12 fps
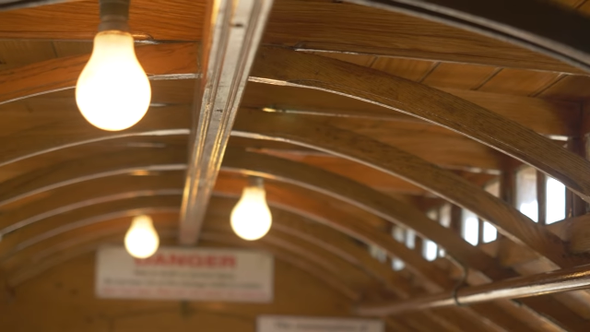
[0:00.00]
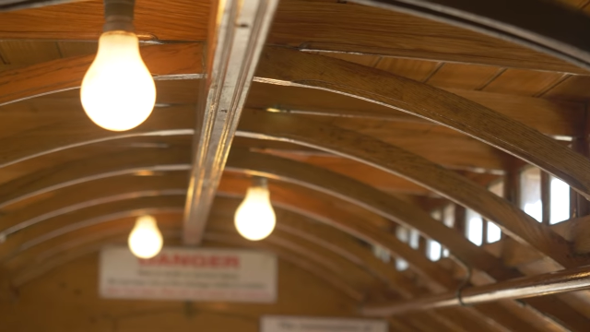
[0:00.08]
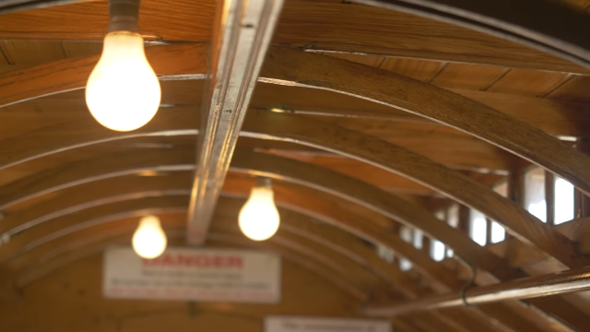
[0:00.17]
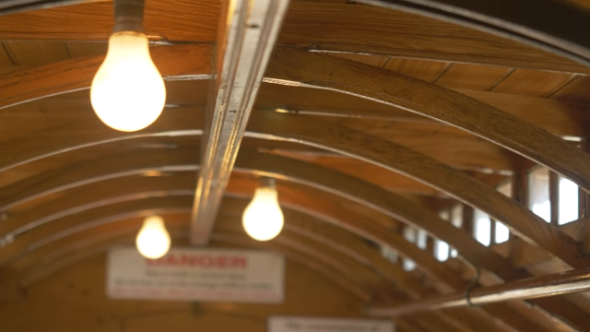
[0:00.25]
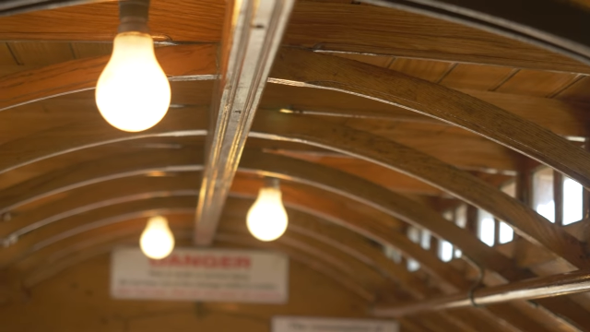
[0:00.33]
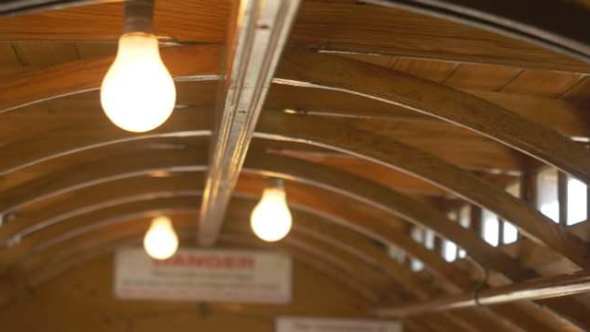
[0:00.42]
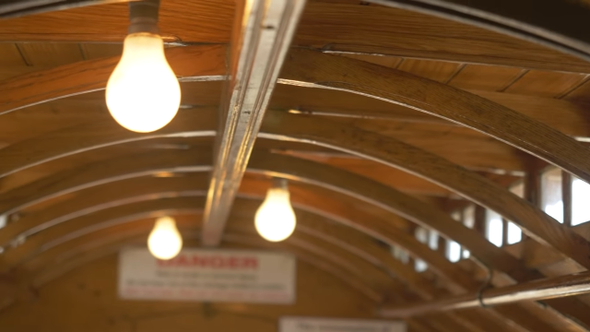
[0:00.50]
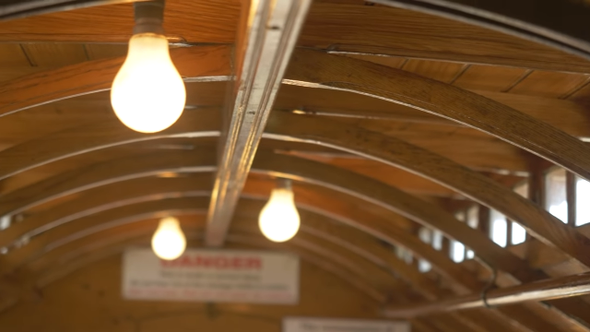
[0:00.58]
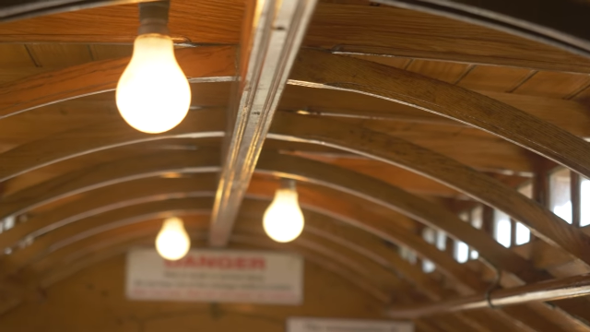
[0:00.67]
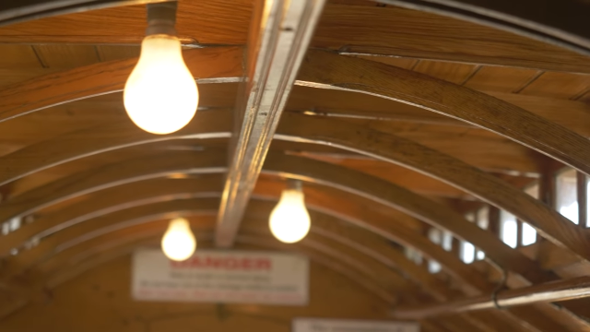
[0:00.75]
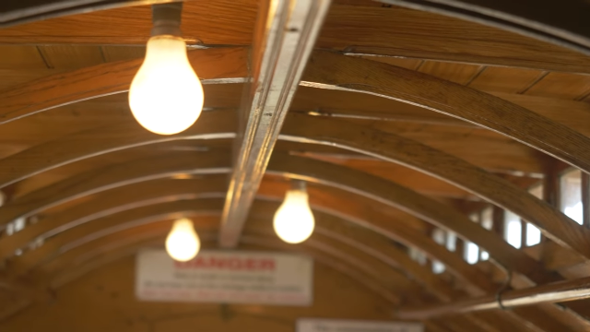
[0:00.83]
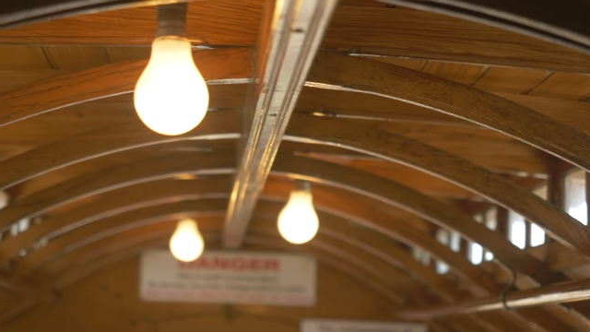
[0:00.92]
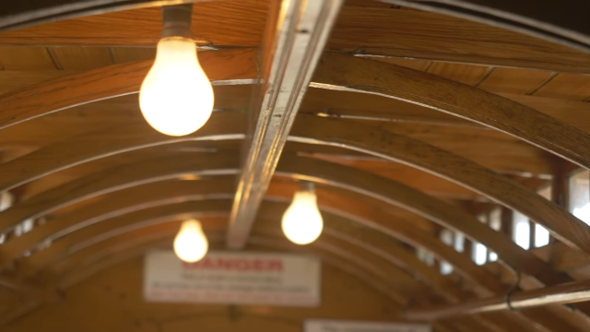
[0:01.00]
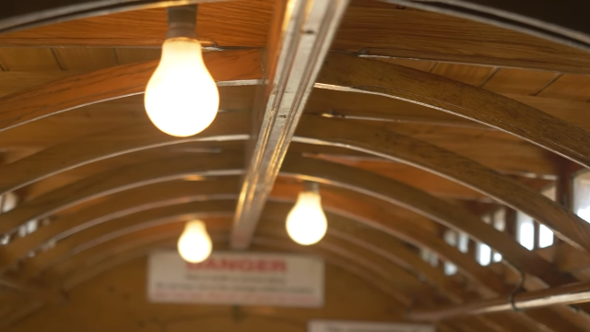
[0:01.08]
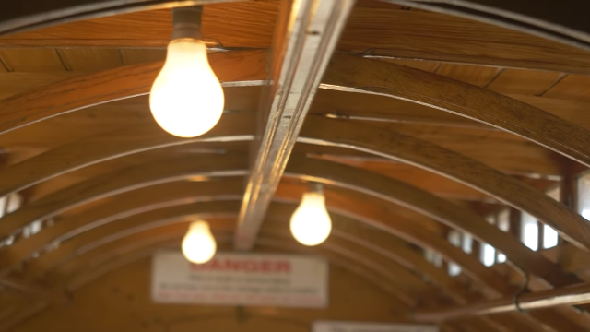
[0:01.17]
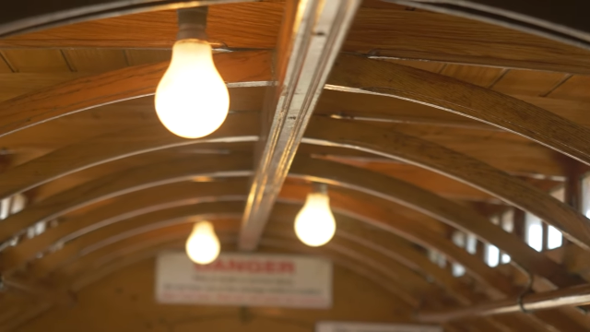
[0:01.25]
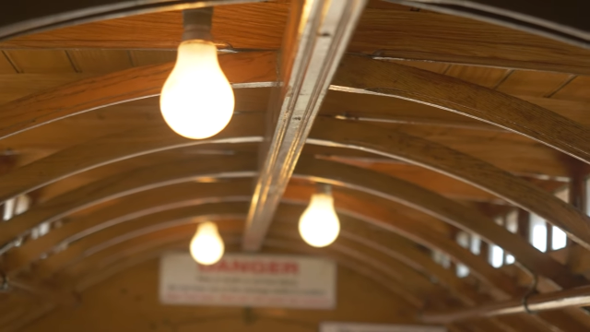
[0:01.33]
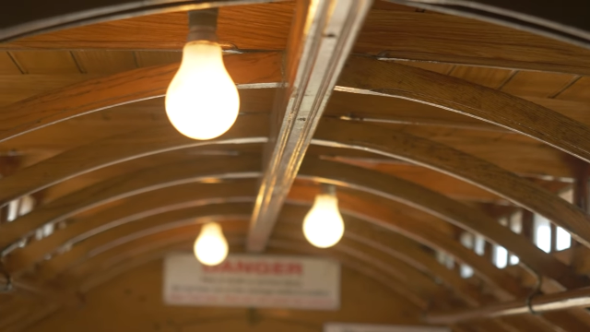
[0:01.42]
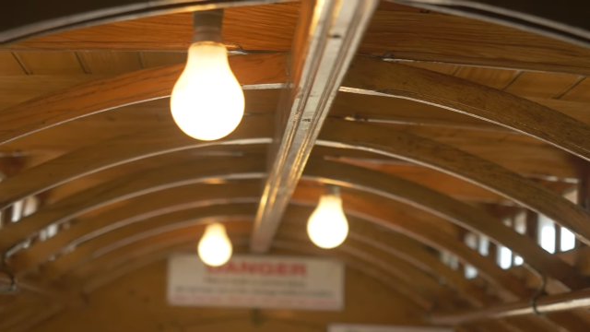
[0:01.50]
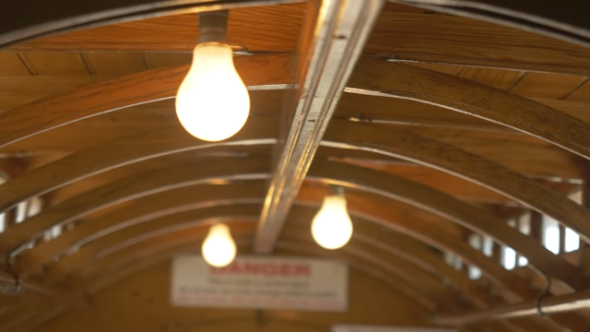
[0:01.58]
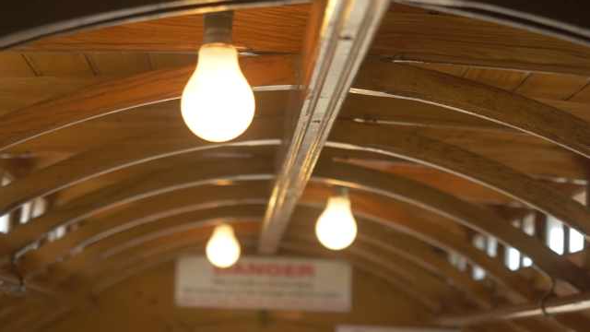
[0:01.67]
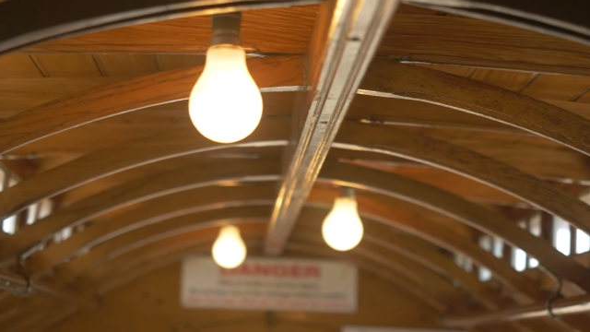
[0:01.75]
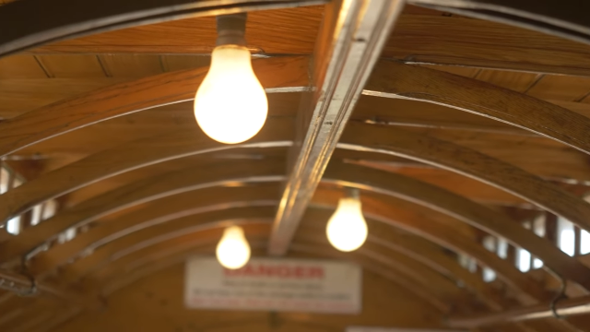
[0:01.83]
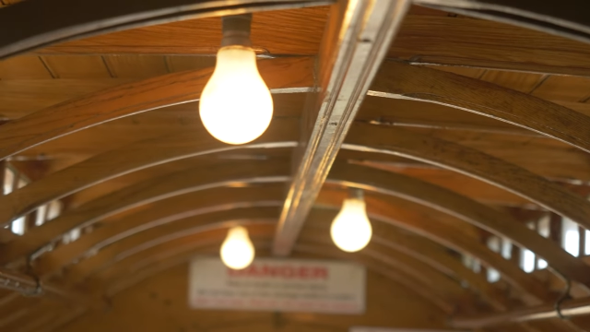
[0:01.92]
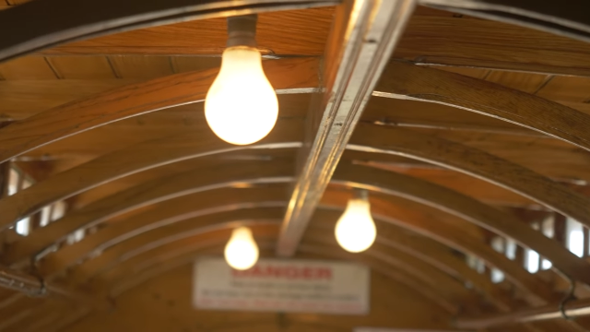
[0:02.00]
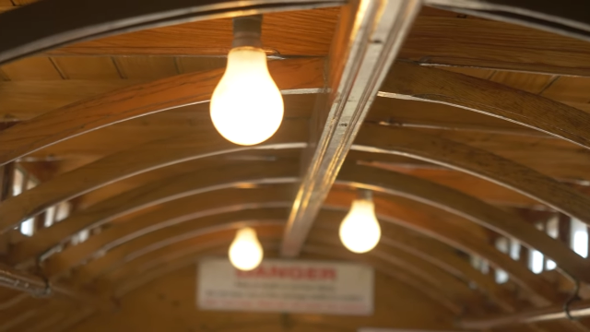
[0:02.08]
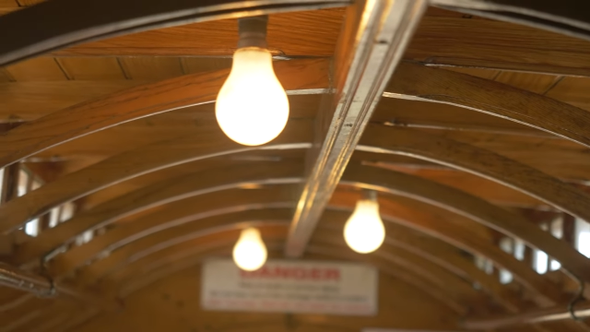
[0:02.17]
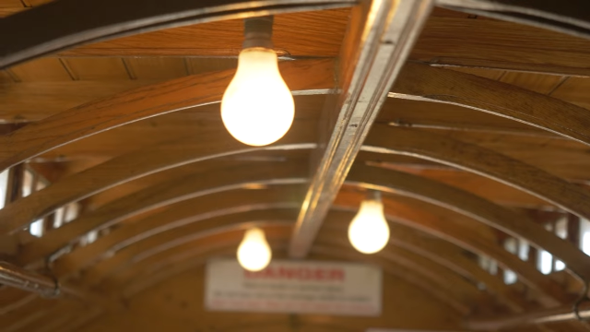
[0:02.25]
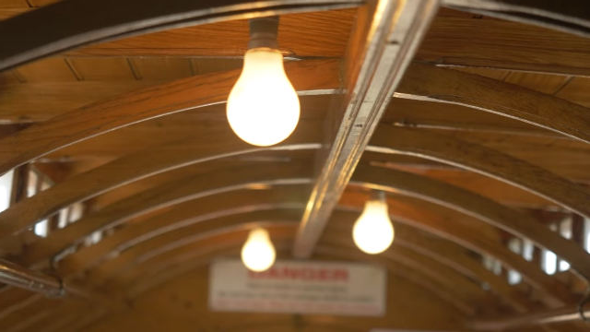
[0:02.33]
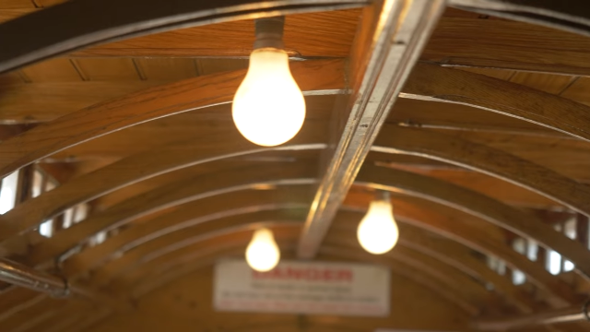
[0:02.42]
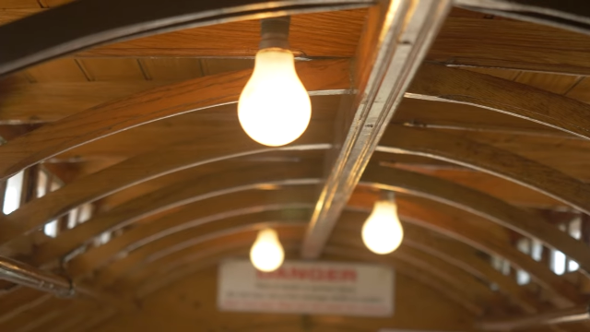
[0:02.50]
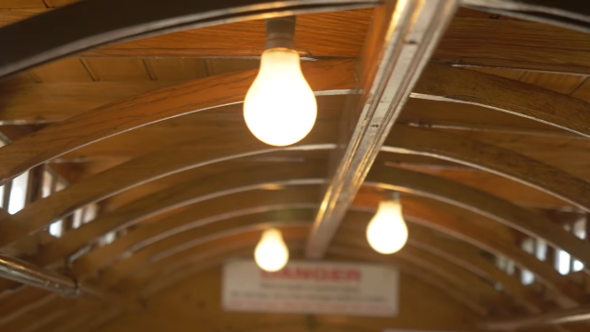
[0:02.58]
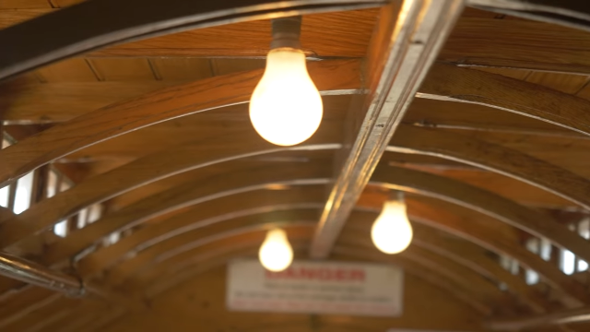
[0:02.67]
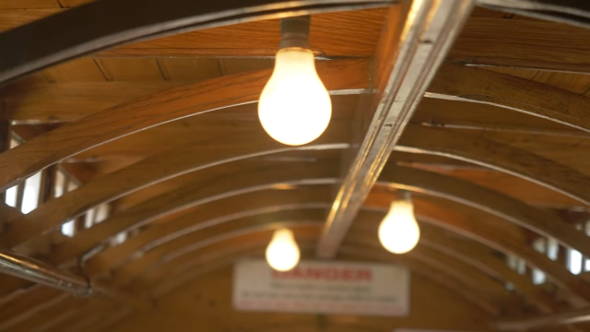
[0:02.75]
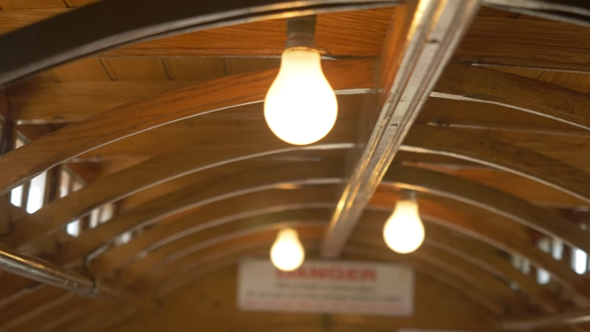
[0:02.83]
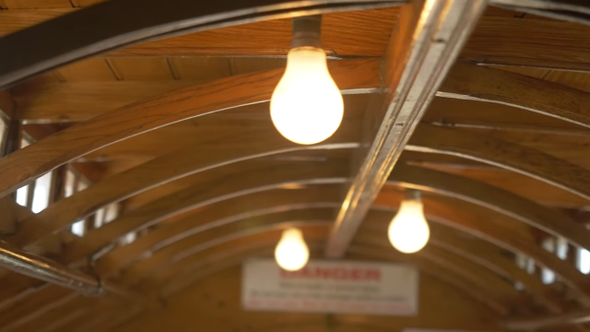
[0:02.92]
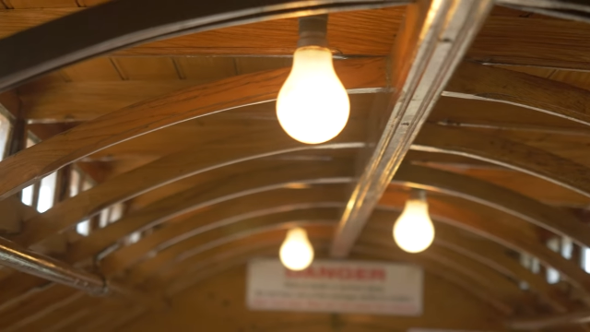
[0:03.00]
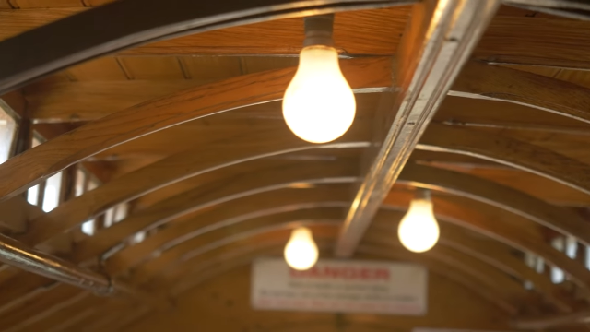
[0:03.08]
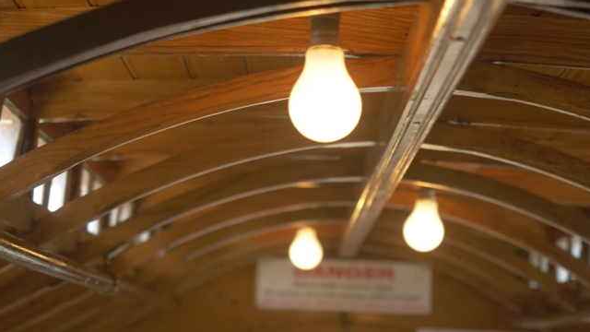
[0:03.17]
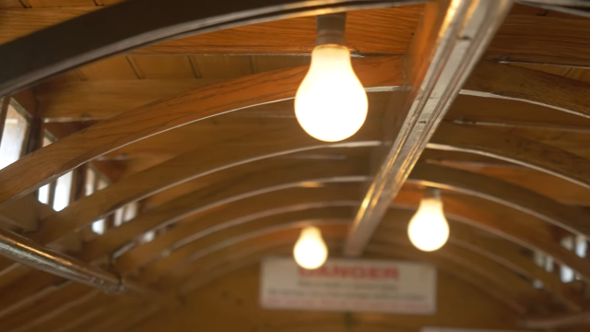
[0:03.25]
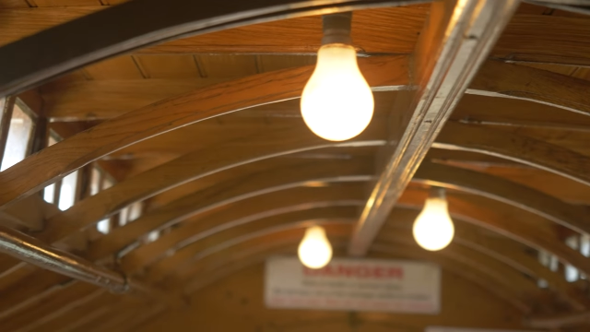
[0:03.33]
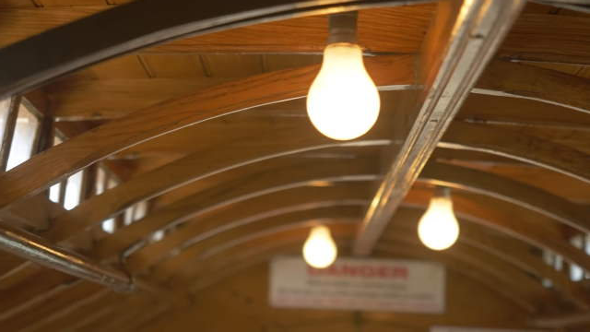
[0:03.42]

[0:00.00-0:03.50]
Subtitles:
[unreadable: no face in view]